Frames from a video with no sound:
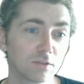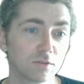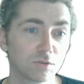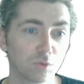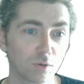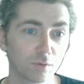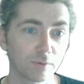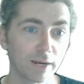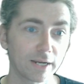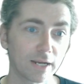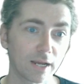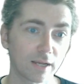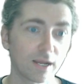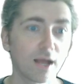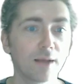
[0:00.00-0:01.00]

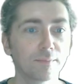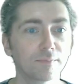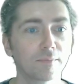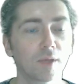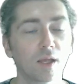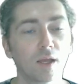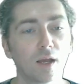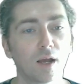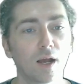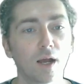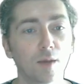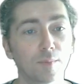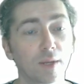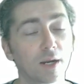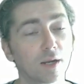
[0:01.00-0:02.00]
jordanray.com,
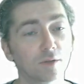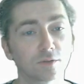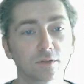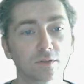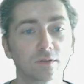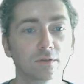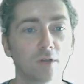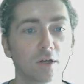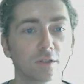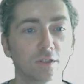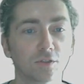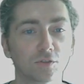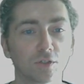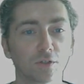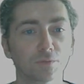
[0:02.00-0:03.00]
and I'll talk to you
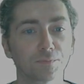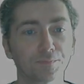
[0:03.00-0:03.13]
soon.